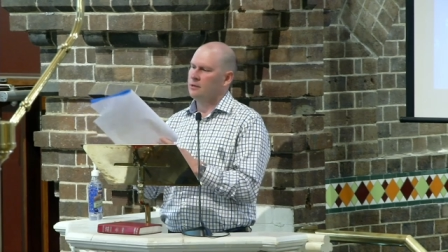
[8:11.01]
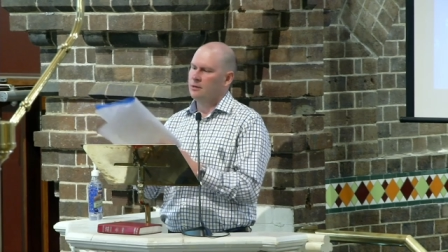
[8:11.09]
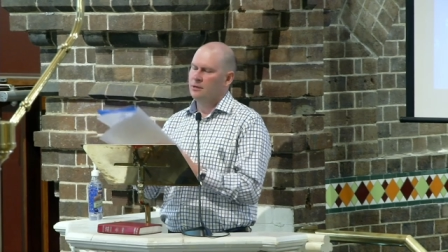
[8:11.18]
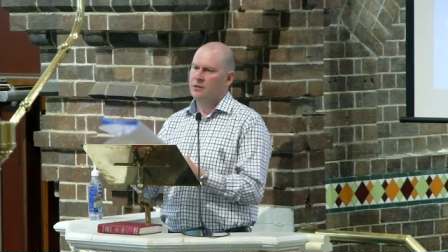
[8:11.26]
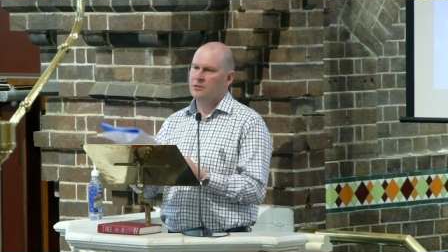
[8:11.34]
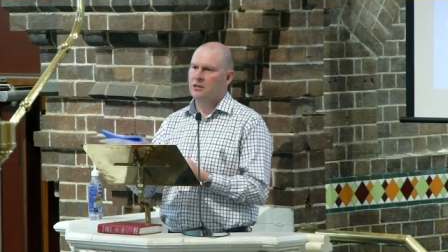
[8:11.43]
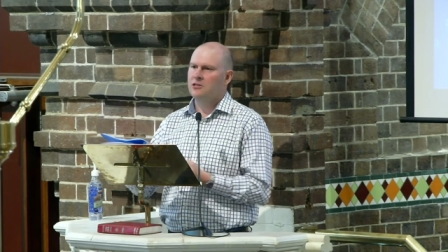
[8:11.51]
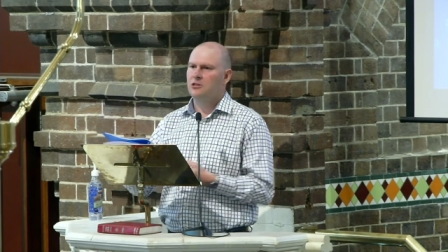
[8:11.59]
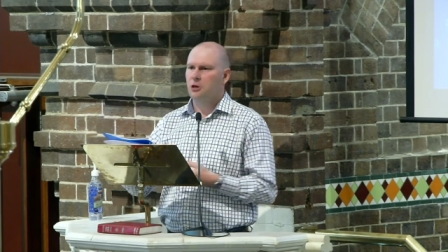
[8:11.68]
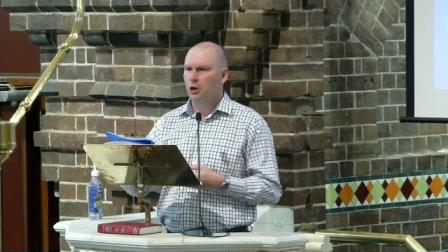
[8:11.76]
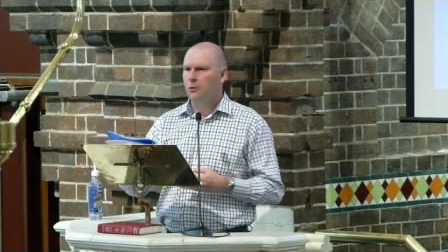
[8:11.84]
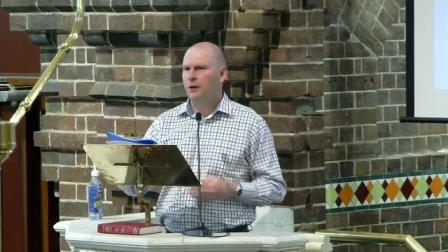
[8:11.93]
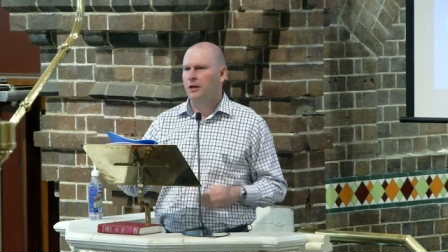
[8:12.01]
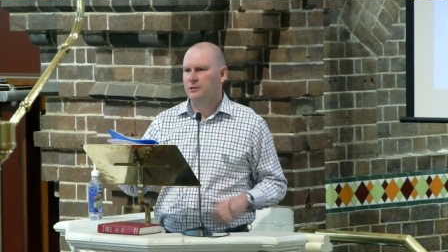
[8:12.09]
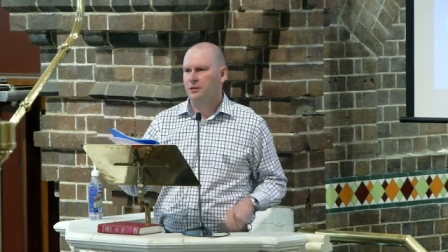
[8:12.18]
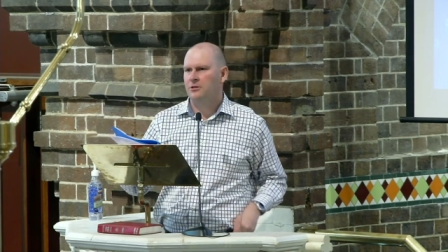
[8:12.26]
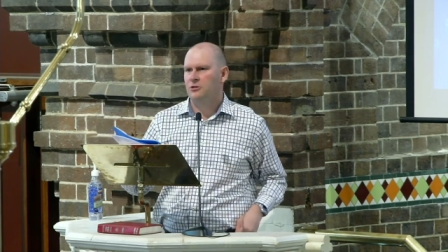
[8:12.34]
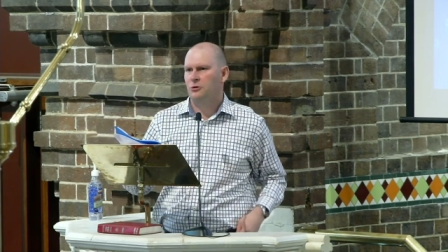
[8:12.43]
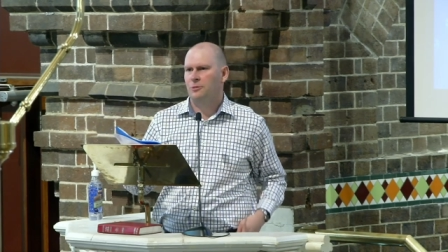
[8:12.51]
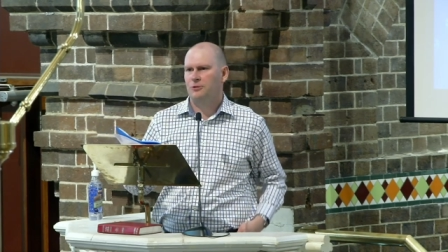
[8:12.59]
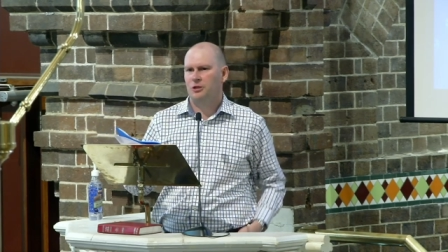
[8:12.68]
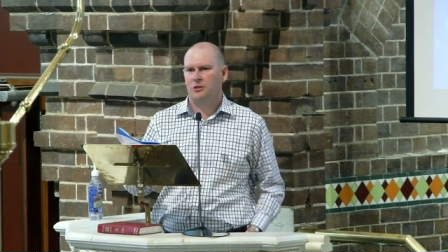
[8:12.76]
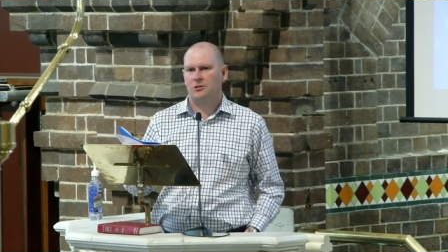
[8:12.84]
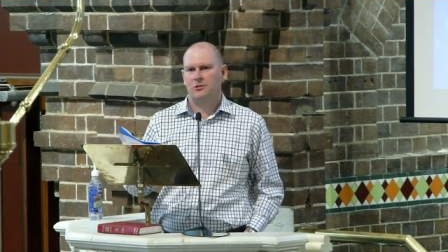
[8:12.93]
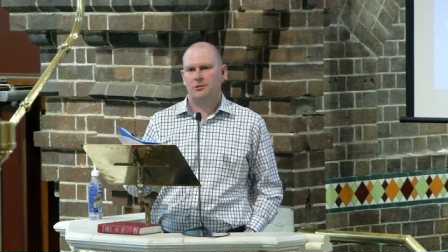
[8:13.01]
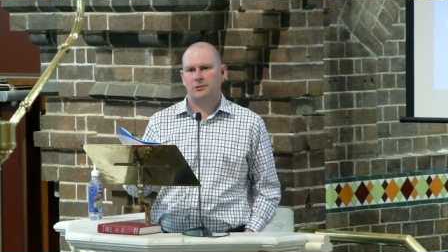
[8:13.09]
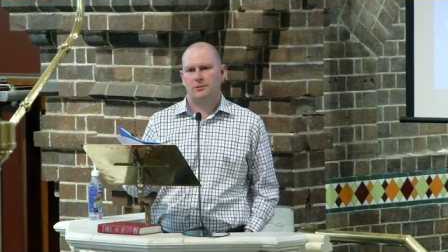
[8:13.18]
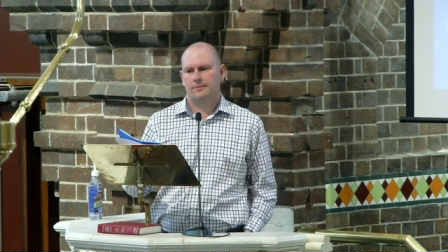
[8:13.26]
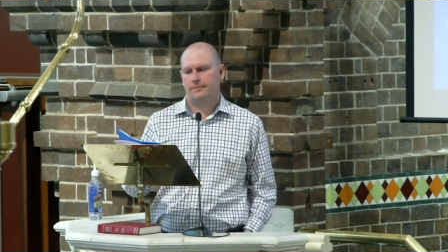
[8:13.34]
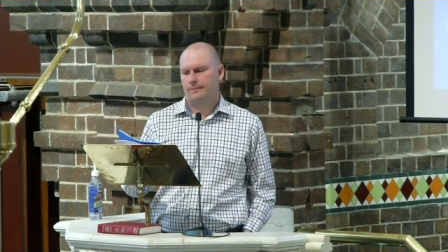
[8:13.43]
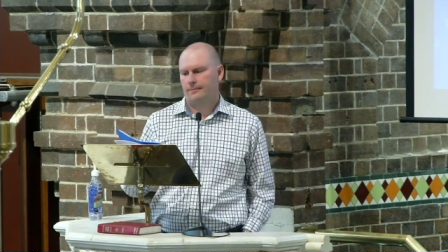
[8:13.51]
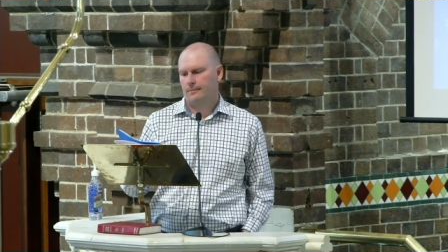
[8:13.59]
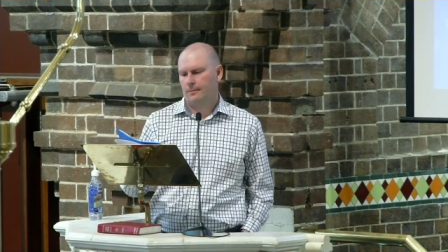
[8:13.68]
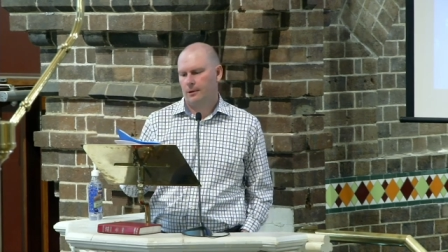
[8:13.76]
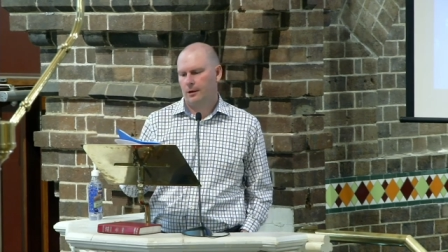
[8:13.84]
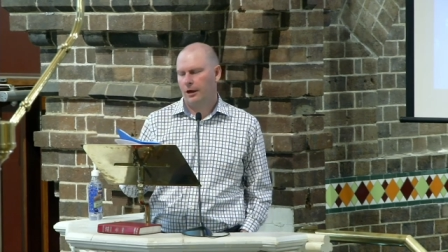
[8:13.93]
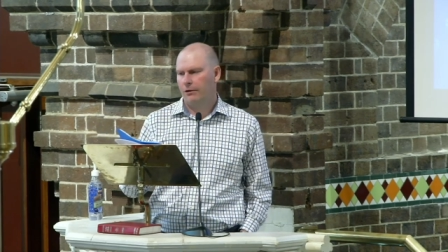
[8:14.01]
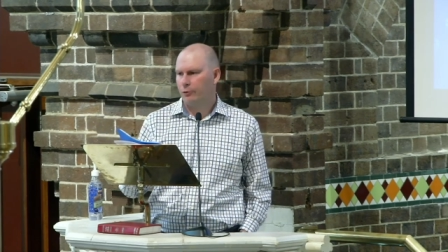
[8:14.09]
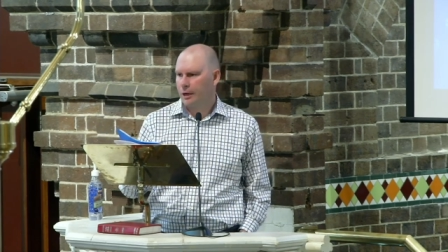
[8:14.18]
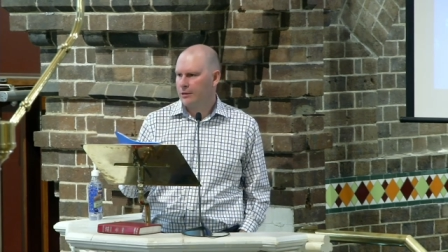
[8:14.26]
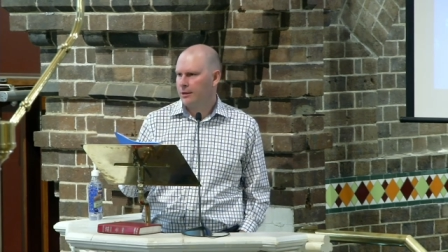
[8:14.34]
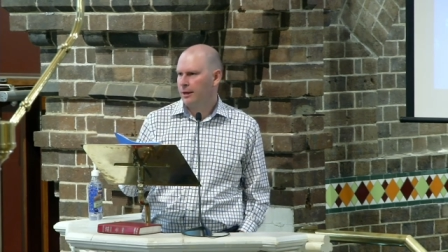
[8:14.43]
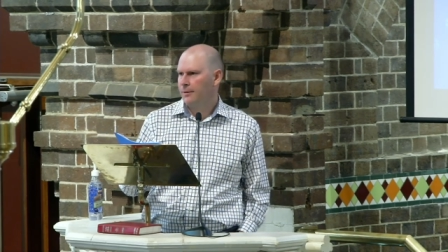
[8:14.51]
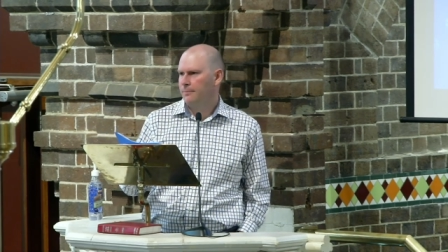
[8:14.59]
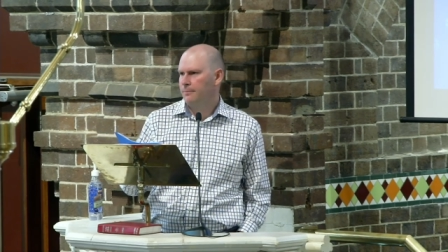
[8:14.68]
he says, Go back to the scriptures and read them.